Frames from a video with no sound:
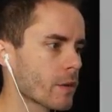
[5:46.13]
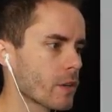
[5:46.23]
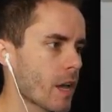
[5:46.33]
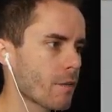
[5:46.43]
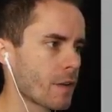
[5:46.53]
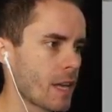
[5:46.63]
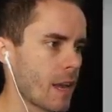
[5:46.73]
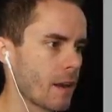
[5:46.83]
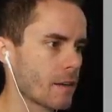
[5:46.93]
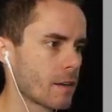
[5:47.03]
we got the outfit
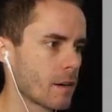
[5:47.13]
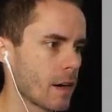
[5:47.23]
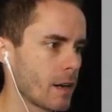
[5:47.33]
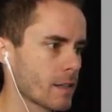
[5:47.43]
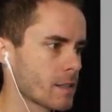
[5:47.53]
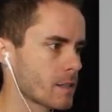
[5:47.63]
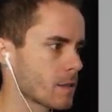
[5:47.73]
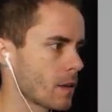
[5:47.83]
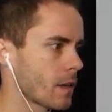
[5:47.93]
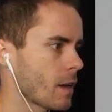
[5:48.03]
again. All right.
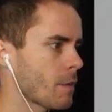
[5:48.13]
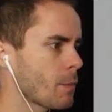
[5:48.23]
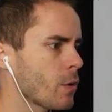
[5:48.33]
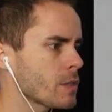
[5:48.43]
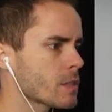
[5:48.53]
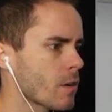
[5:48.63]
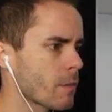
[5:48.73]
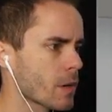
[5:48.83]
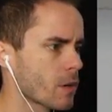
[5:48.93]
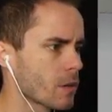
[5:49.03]
That's like, how many points?
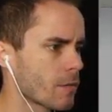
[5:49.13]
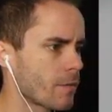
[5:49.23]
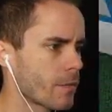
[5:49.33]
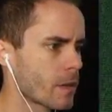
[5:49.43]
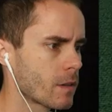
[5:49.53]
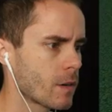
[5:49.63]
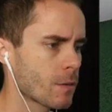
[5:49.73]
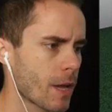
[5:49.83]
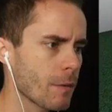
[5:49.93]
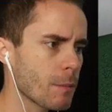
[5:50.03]
Criminal.
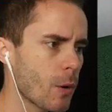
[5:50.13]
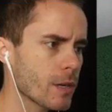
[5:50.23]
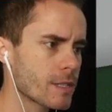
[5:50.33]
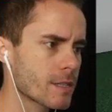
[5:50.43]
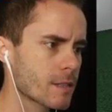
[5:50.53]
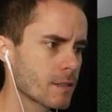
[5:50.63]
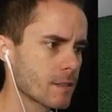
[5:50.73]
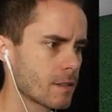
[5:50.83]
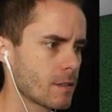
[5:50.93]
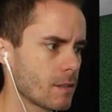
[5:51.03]
Criminal. How many points?
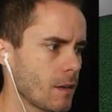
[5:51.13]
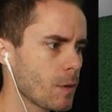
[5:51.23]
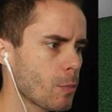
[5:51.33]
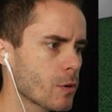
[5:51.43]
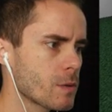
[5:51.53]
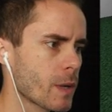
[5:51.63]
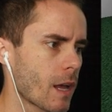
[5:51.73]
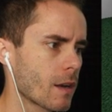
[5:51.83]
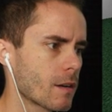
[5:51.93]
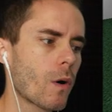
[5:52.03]
How many points do we
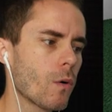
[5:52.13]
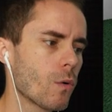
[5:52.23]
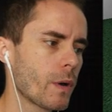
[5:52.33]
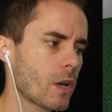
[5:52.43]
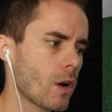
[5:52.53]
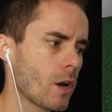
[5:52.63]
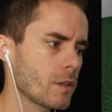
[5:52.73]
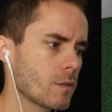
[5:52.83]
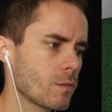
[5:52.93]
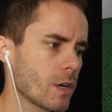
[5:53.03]
get? Oh, we
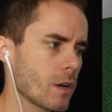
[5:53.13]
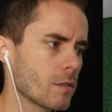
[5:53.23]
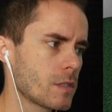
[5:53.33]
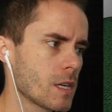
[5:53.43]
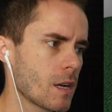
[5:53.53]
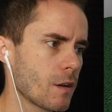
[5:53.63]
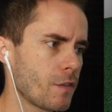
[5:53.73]
got, we got uh, a